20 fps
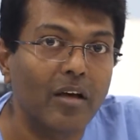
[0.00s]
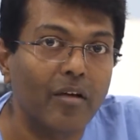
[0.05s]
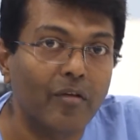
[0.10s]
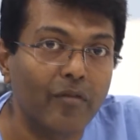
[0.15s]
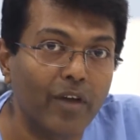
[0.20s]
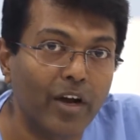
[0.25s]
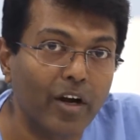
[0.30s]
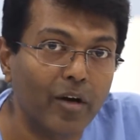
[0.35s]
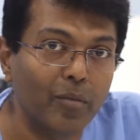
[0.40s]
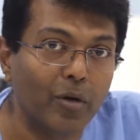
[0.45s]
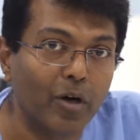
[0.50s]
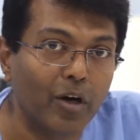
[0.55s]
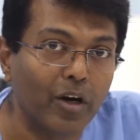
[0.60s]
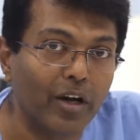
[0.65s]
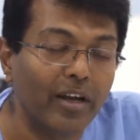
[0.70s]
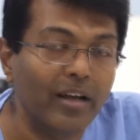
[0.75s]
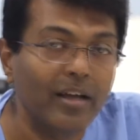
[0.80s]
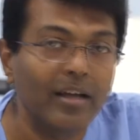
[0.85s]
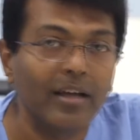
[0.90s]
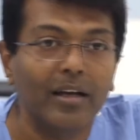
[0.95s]

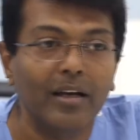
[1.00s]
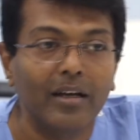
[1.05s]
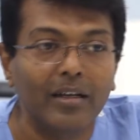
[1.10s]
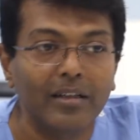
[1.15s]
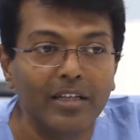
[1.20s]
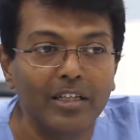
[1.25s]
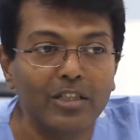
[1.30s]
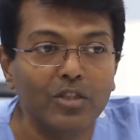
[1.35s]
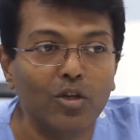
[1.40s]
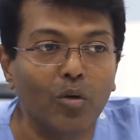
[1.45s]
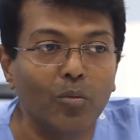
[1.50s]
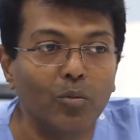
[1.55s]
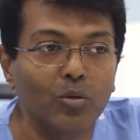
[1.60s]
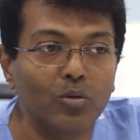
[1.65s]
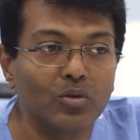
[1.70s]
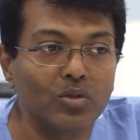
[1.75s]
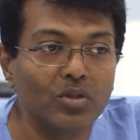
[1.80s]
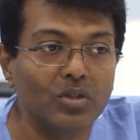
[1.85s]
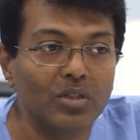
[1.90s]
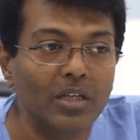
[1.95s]
whereby these
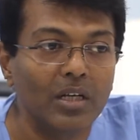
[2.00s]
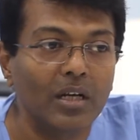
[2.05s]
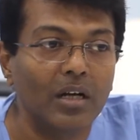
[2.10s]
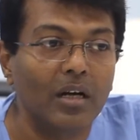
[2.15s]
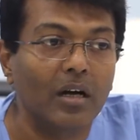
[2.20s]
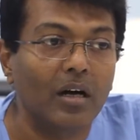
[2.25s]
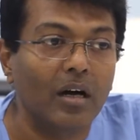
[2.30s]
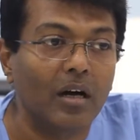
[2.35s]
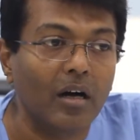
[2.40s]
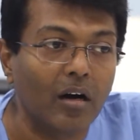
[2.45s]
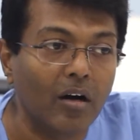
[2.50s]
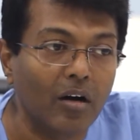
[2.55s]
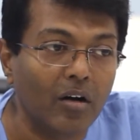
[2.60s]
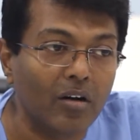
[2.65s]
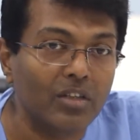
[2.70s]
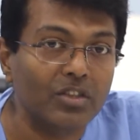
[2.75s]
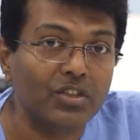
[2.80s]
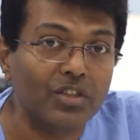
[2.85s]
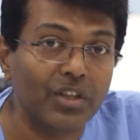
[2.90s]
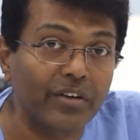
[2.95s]
hormones
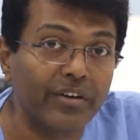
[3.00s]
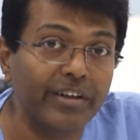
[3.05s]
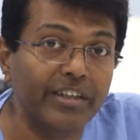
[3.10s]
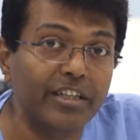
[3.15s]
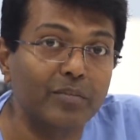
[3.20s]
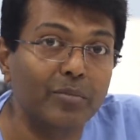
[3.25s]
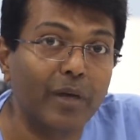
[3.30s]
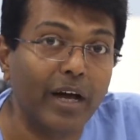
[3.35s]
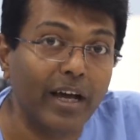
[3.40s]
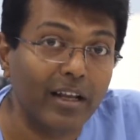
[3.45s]
are secreted by a